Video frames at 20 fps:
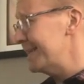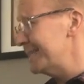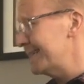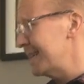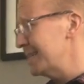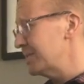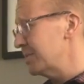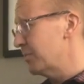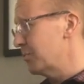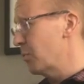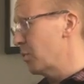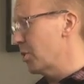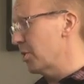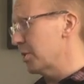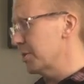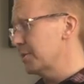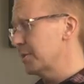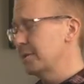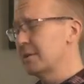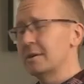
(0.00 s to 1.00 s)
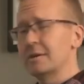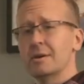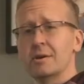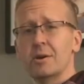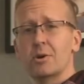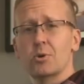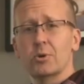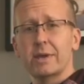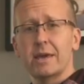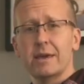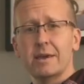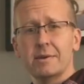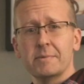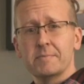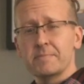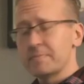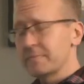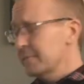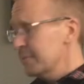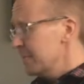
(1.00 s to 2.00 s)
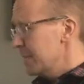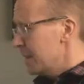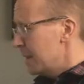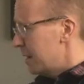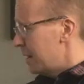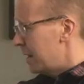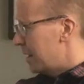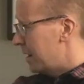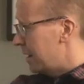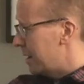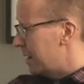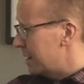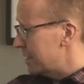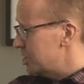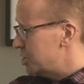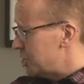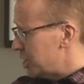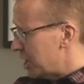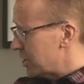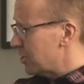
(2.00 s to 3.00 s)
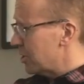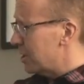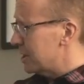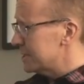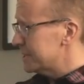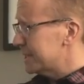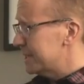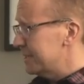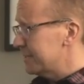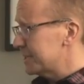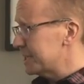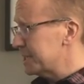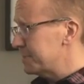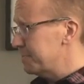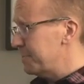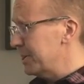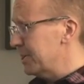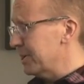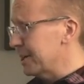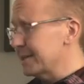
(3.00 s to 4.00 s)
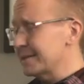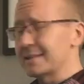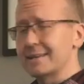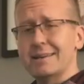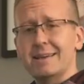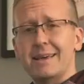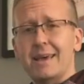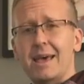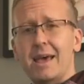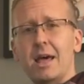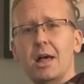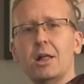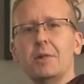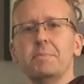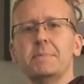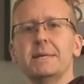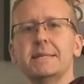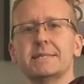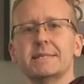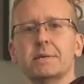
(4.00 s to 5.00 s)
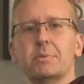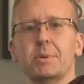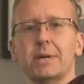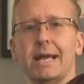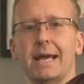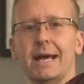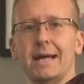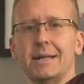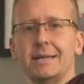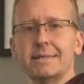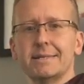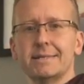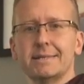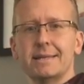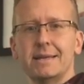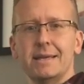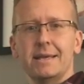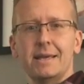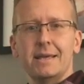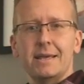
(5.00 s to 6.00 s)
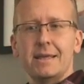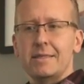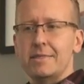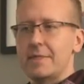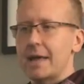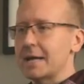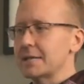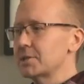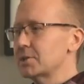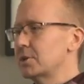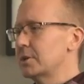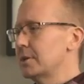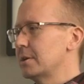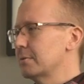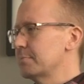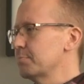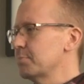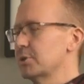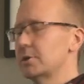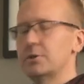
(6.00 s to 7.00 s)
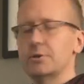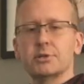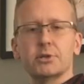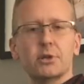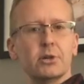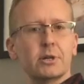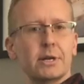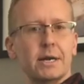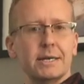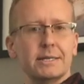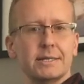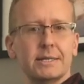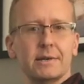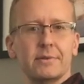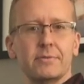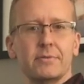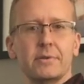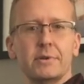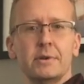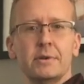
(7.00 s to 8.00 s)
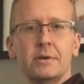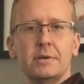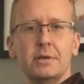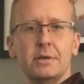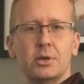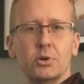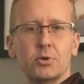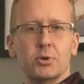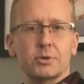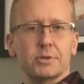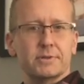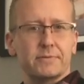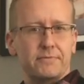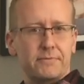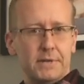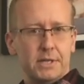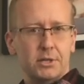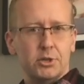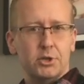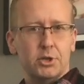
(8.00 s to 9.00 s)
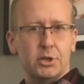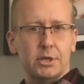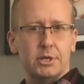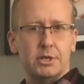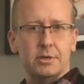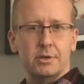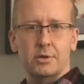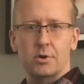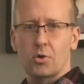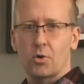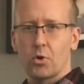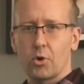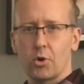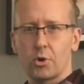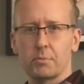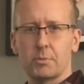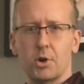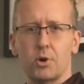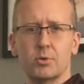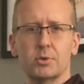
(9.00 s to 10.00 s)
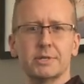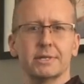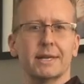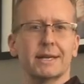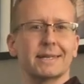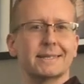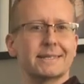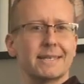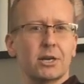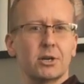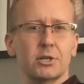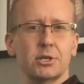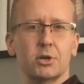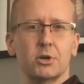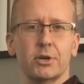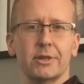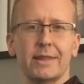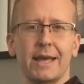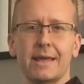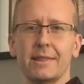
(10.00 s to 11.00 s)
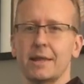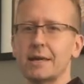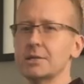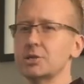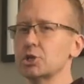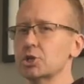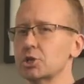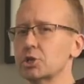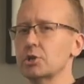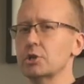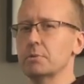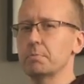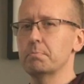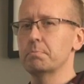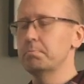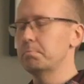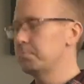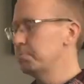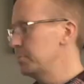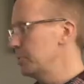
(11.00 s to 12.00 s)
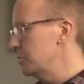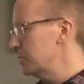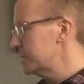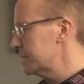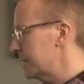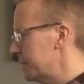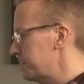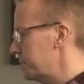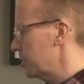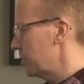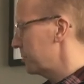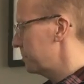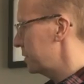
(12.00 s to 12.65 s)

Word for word: a sense of worth, okay? Uh, generosity of spirit, helping someone else, that's going to produce all kinds of, you know, those feel-good hormones like serotonin, that, that's just going to boost up your